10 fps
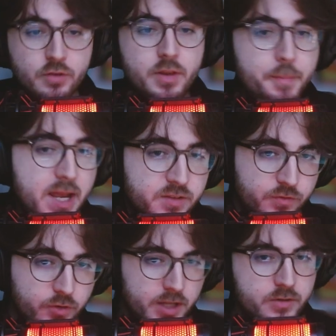So over the past
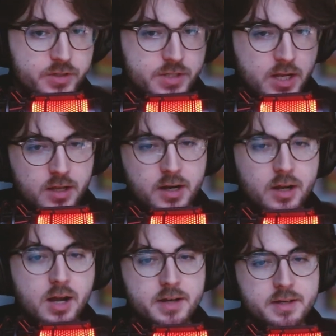four years, not a lot
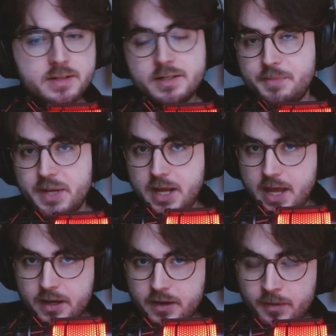of content has been
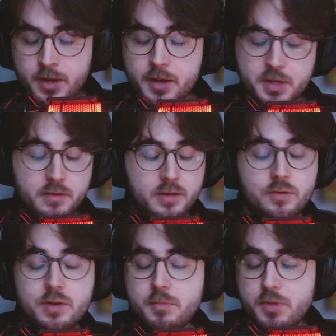added. I mean,
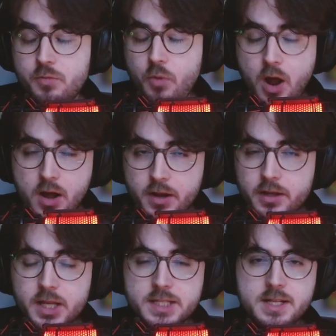don't get me
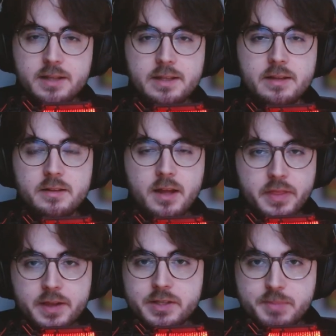wrong, it's not that
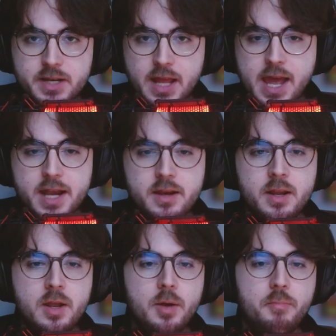nothing's been
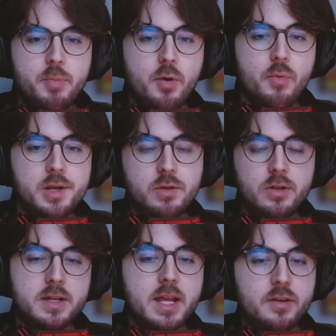added, but when you
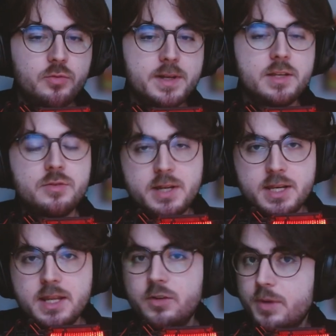look at
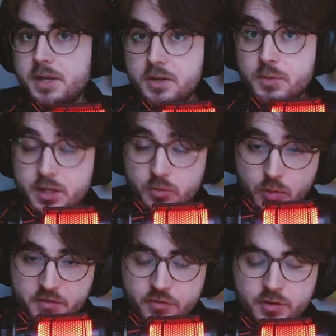2020 and
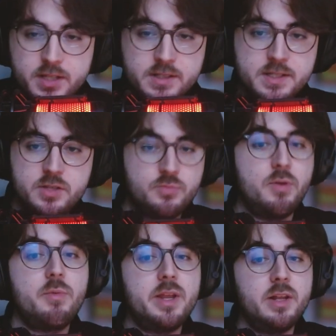2021, for instance,
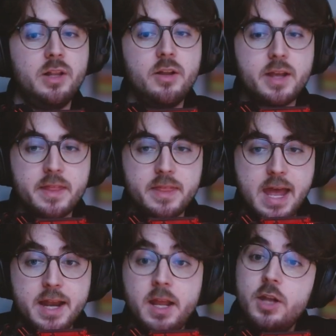when we look at
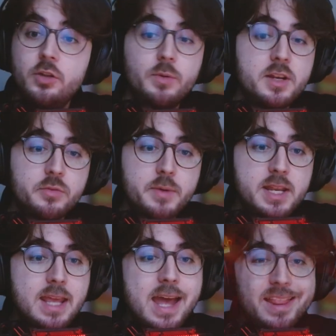that,
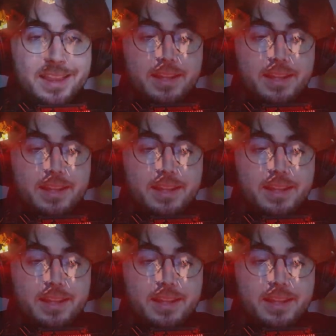2020 had